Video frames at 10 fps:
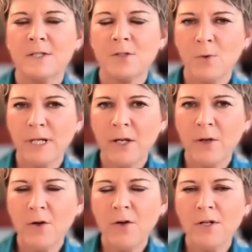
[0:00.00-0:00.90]
So when I
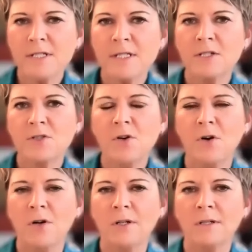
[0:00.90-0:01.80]
heard Sid
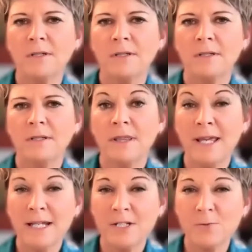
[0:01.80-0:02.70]
talk,
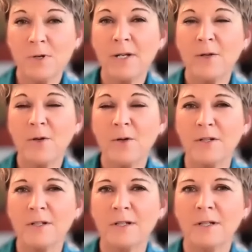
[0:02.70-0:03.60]
that's what I heard.